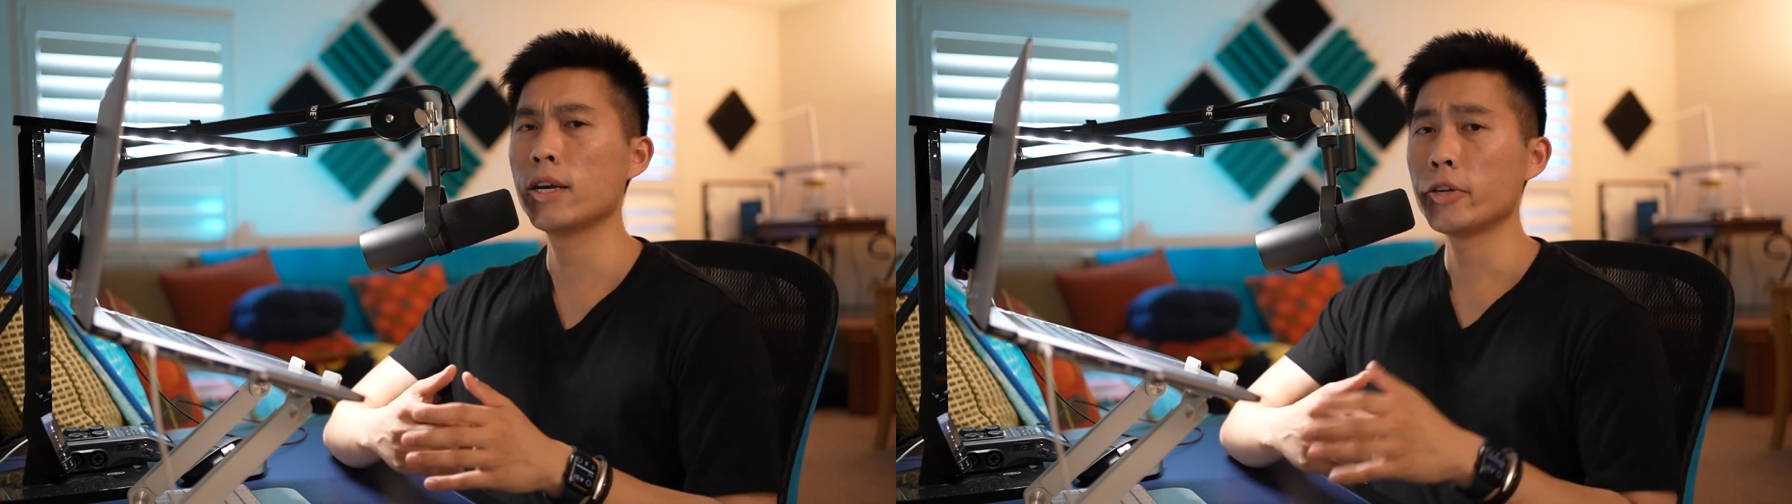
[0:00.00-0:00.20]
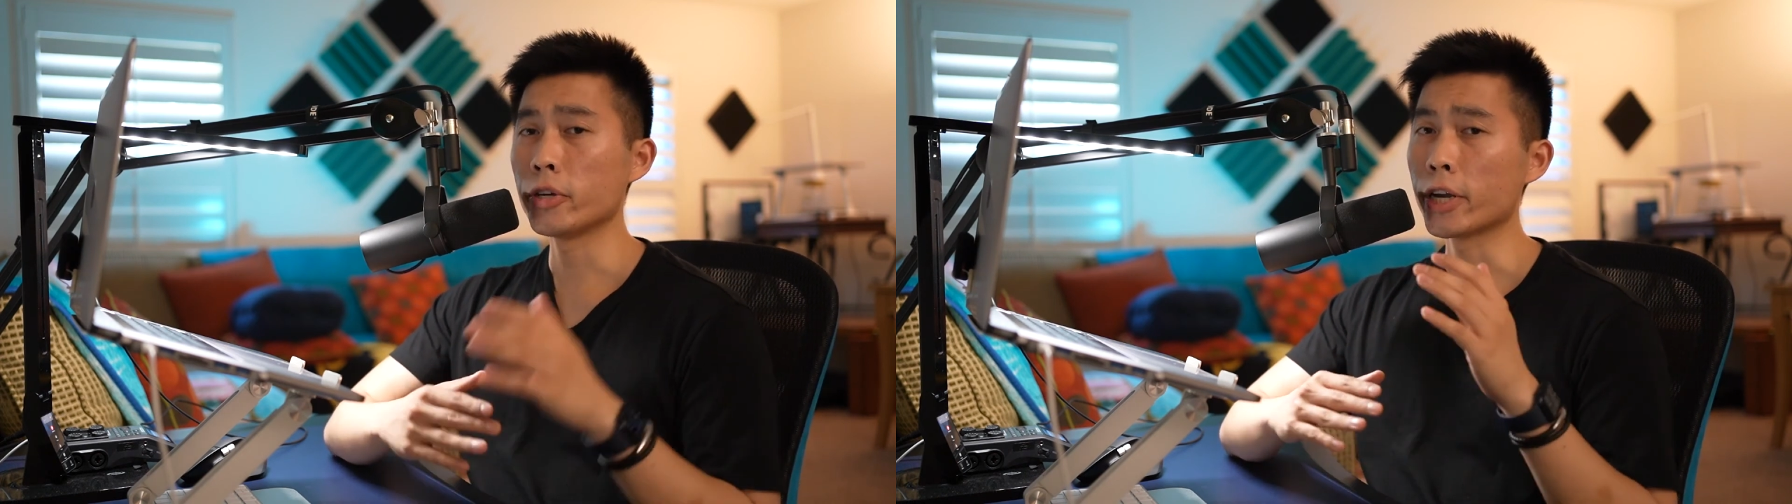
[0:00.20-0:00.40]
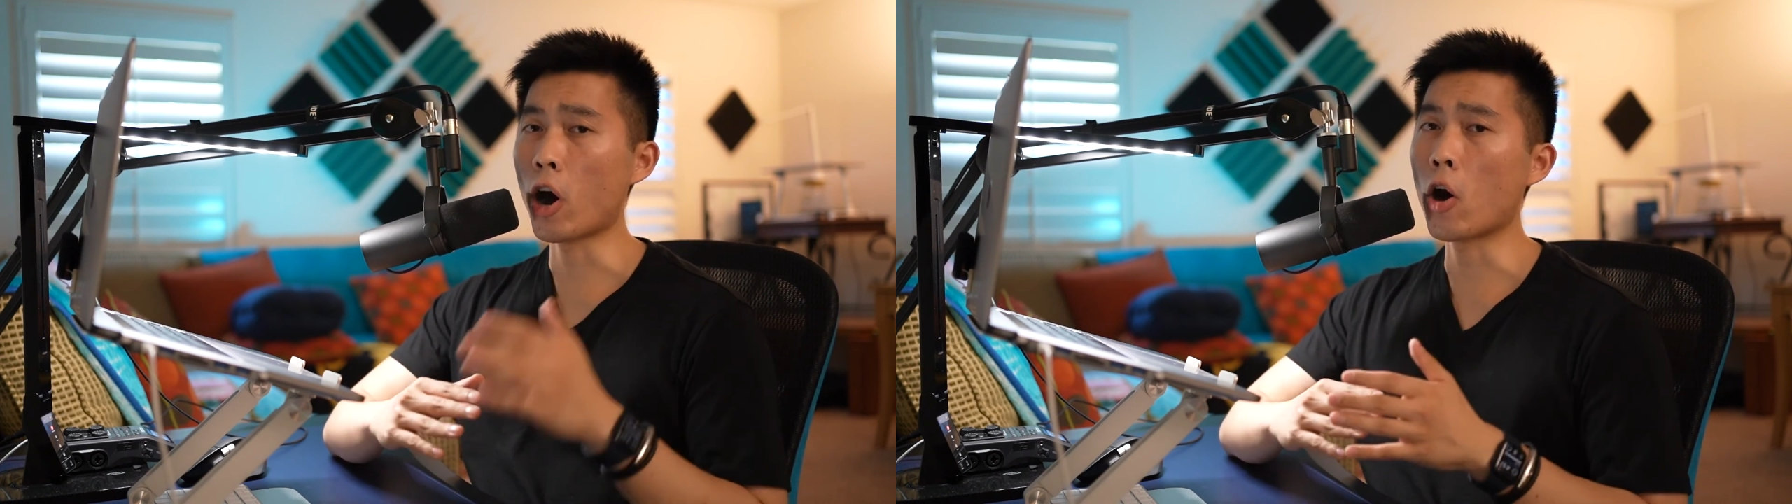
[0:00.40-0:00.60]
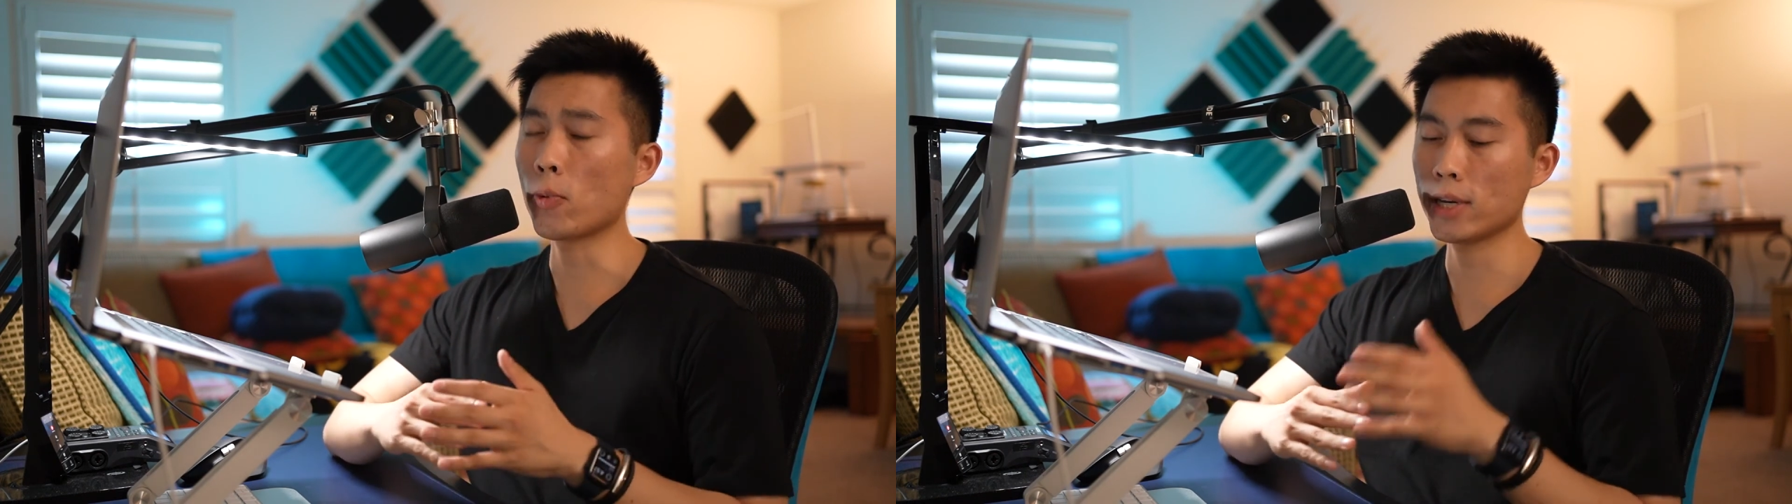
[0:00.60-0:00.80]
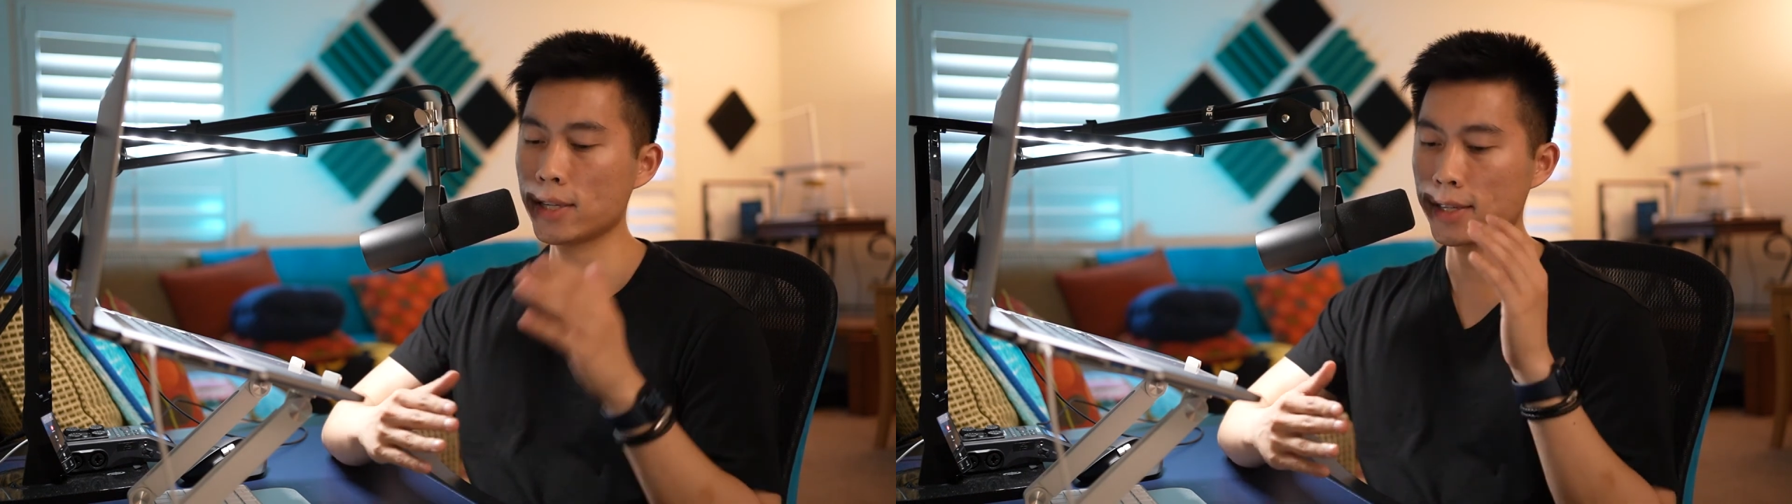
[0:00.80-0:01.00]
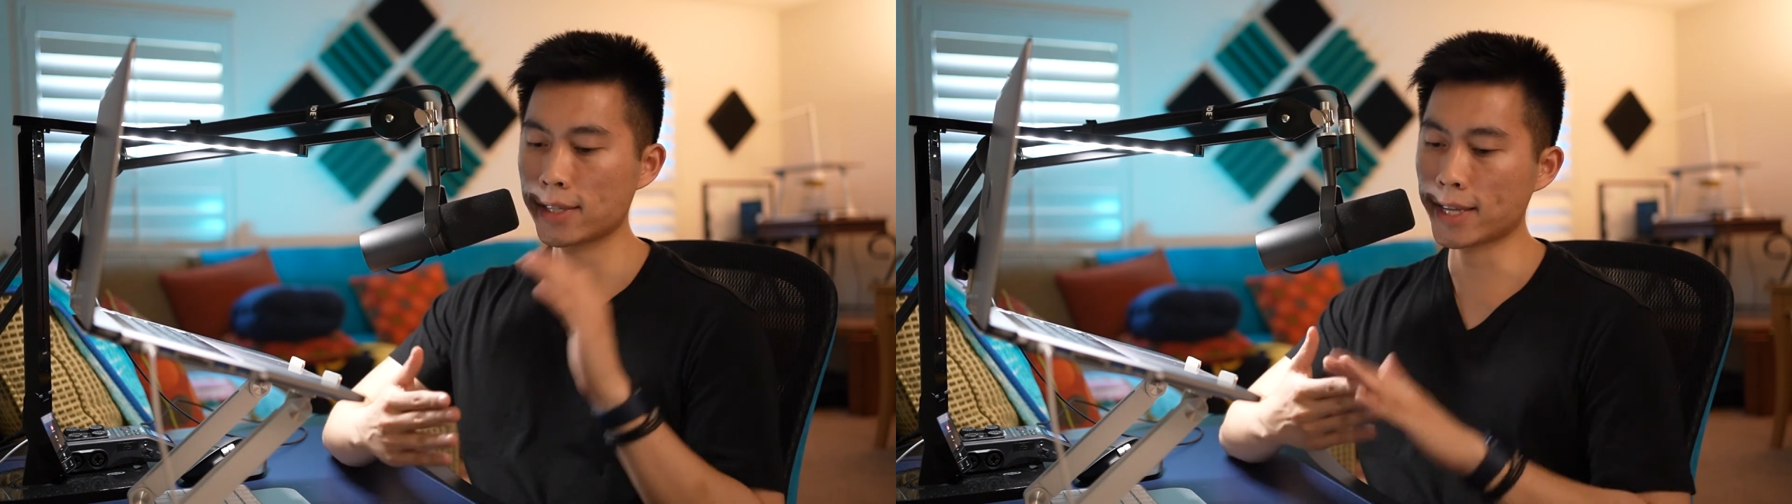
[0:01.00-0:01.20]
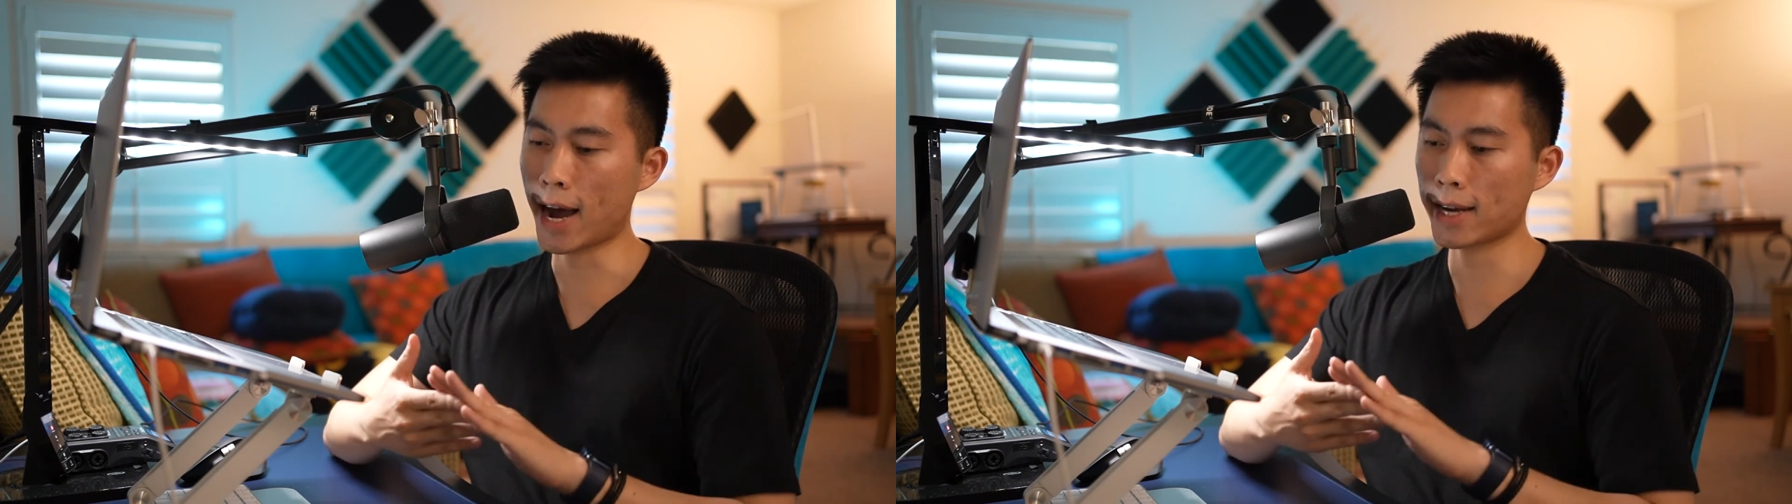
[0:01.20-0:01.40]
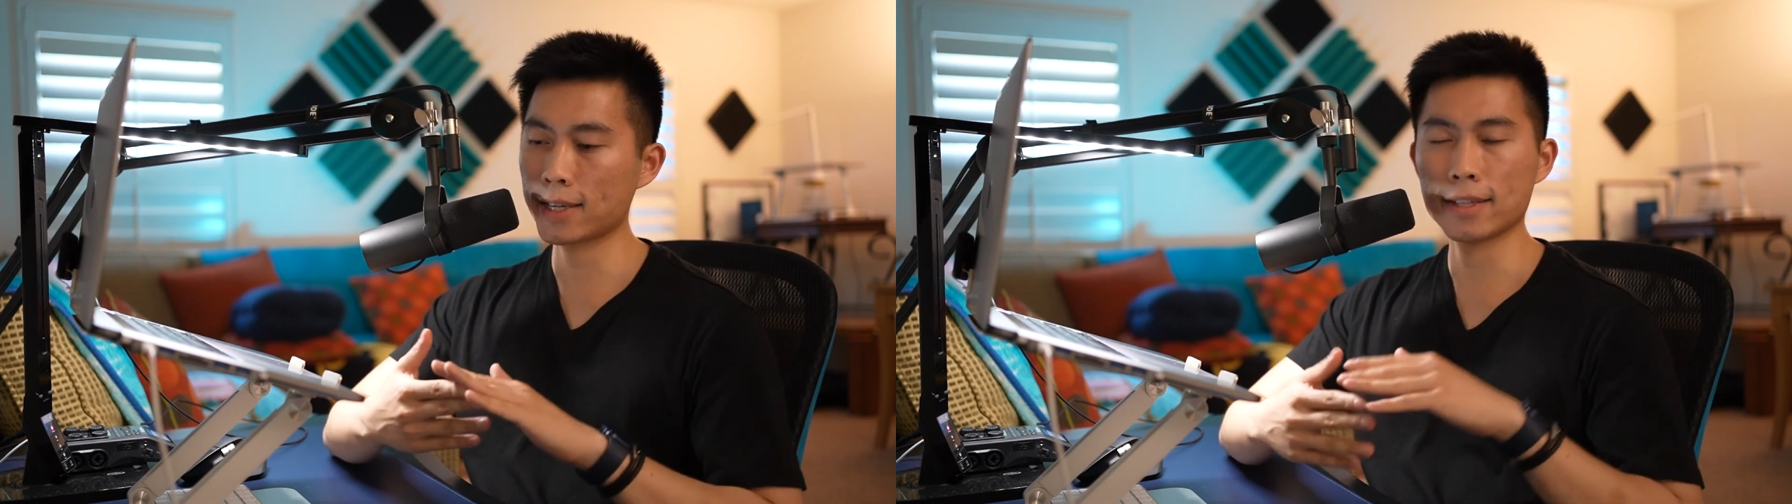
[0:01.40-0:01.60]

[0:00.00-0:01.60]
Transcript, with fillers: you can always stack